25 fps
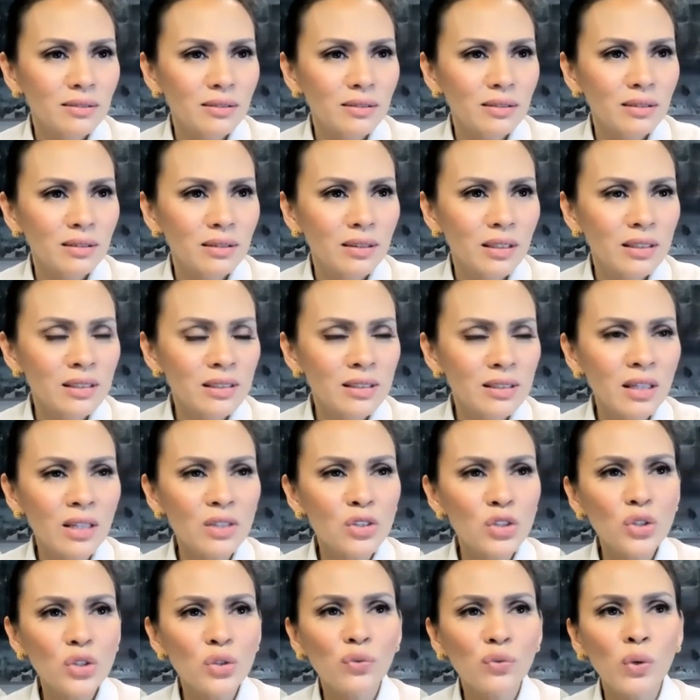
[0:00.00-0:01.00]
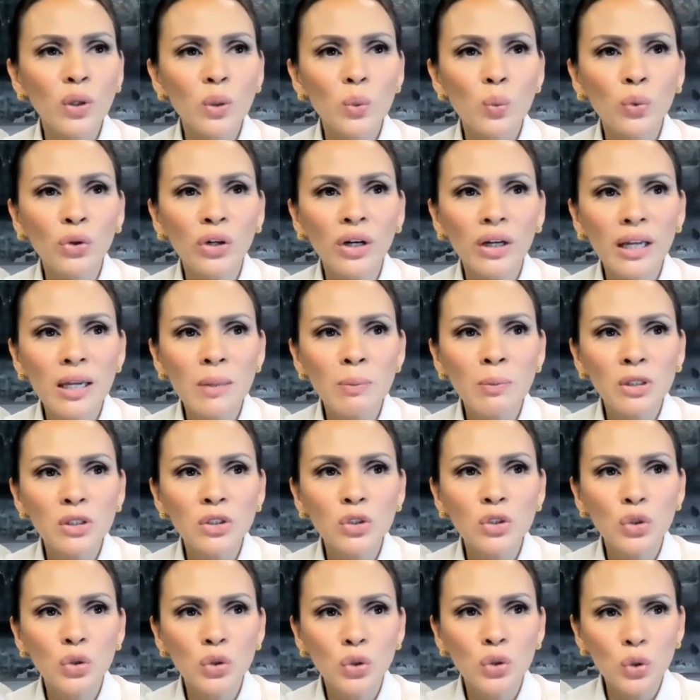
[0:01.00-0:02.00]
it's not just of what we're able to
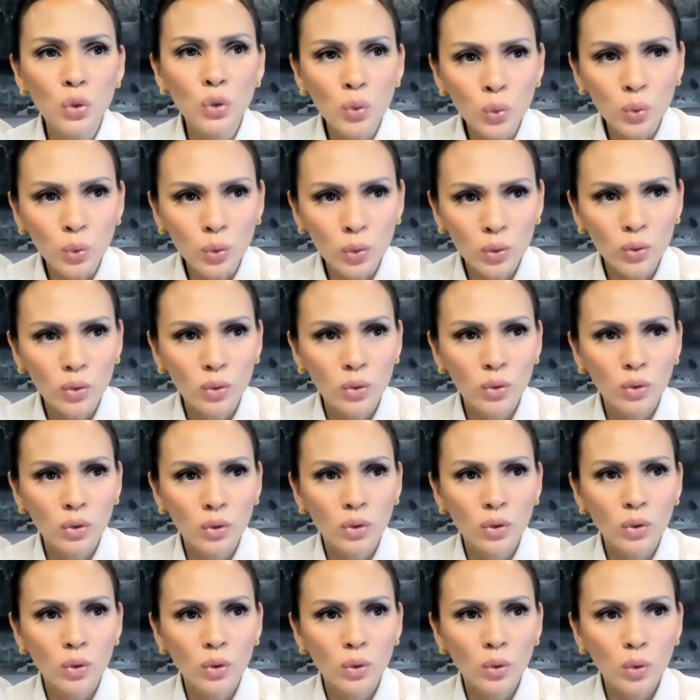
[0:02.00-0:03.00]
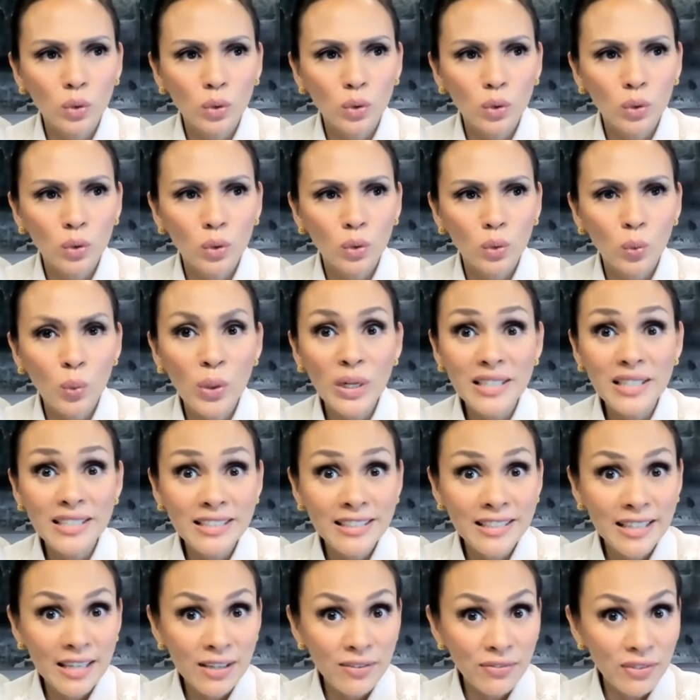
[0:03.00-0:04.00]
do when
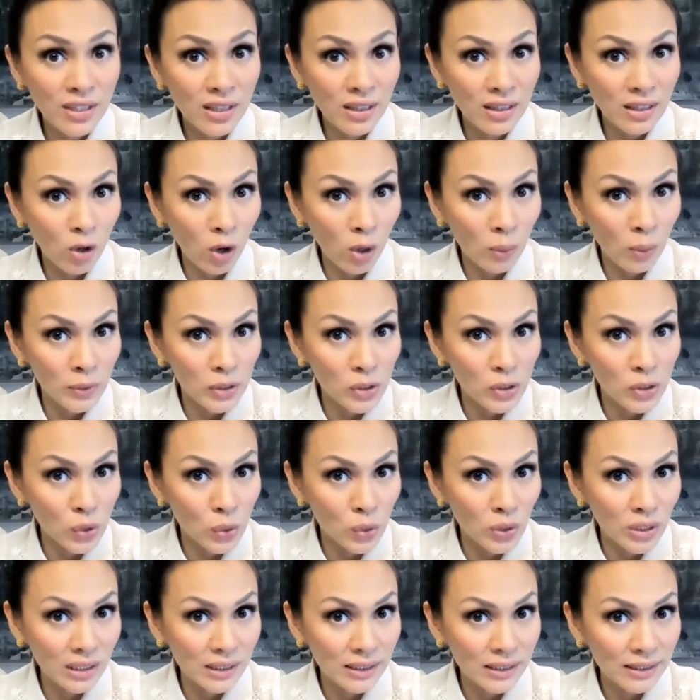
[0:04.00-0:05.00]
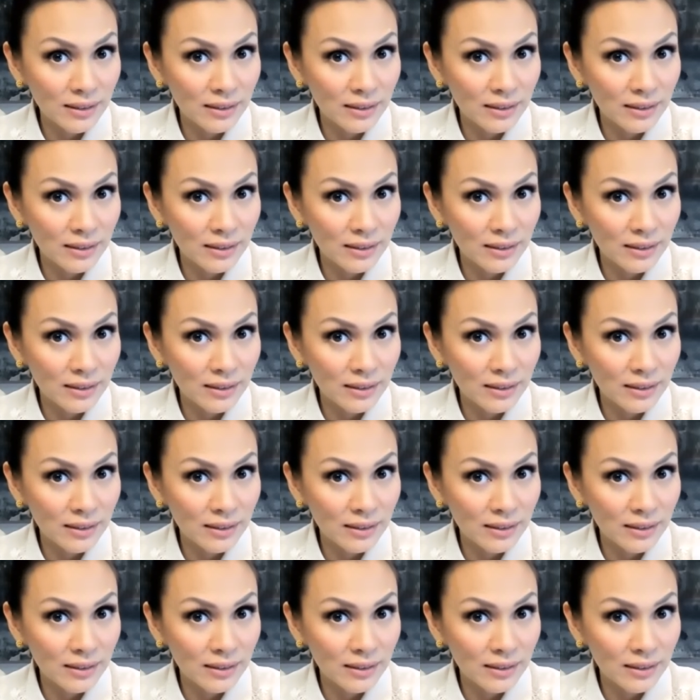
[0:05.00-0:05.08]
given the opportunity.